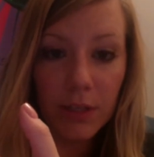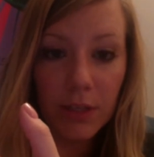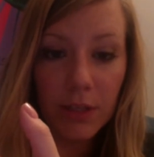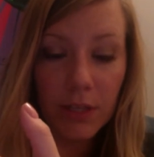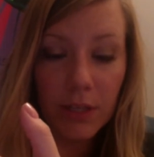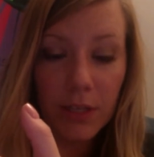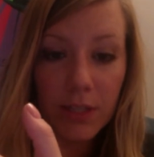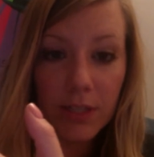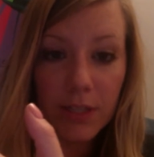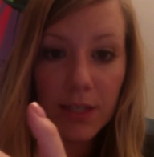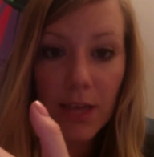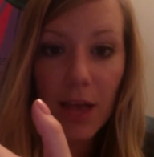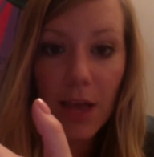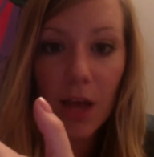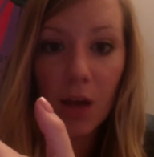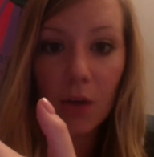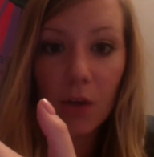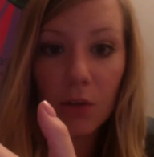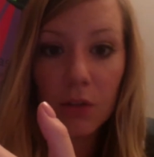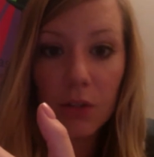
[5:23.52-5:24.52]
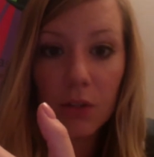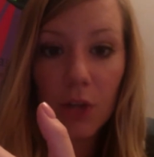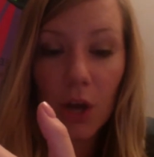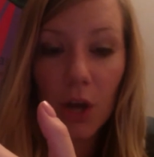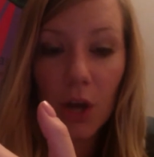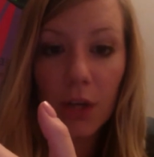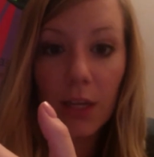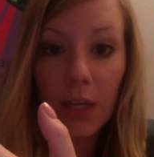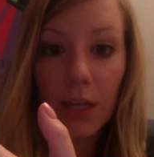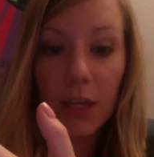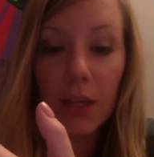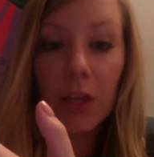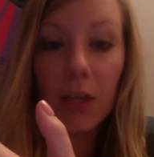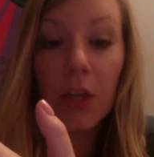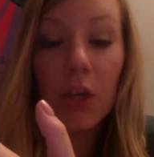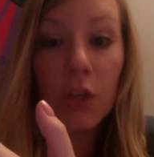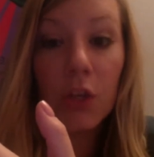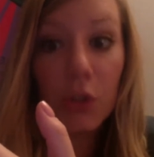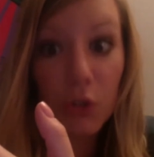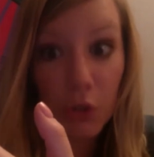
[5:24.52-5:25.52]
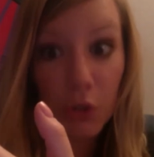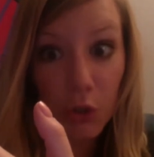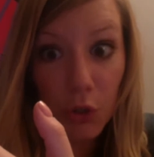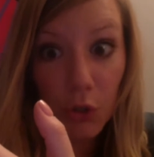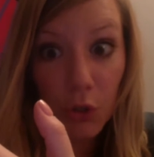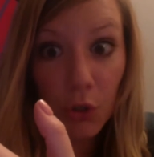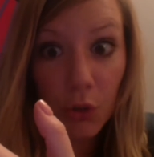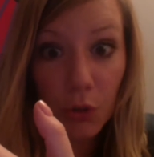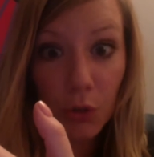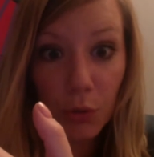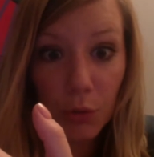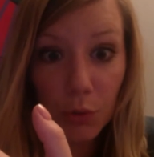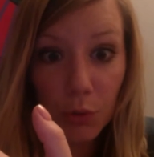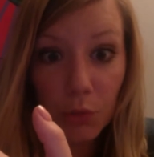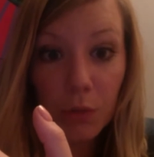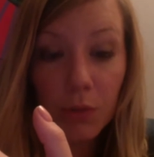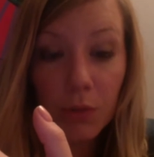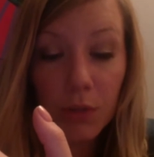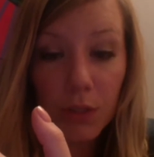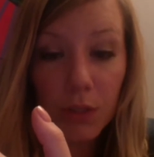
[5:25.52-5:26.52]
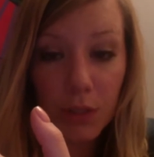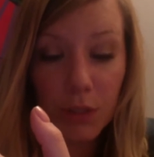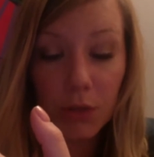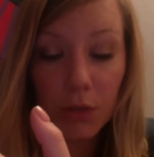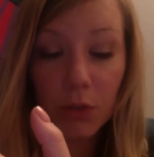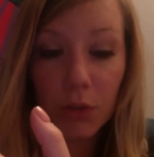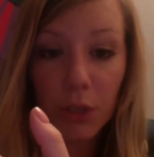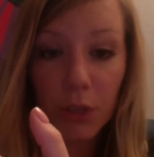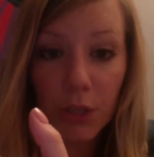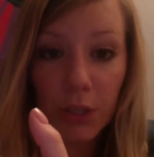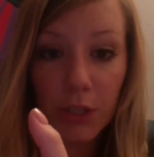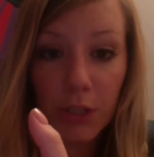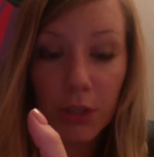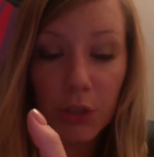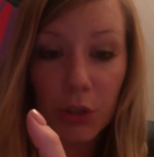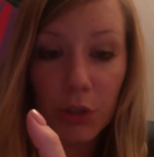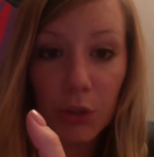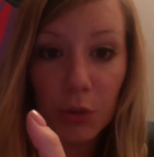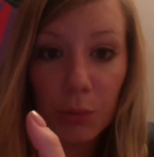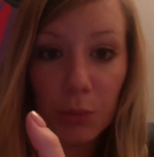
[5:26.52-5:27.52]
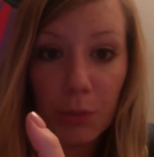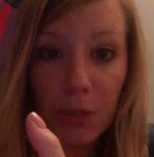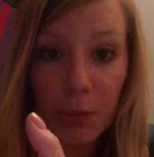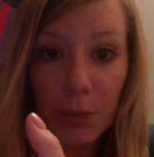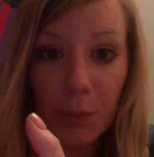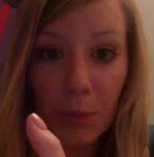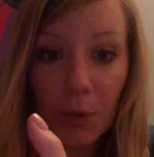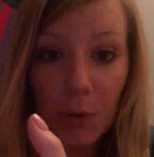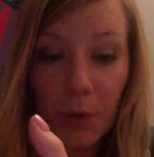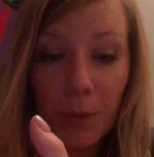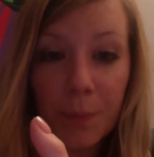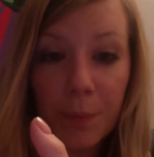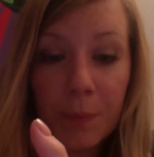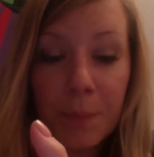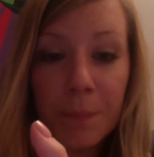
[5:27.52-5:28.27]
is now talking to, he's still talking to people,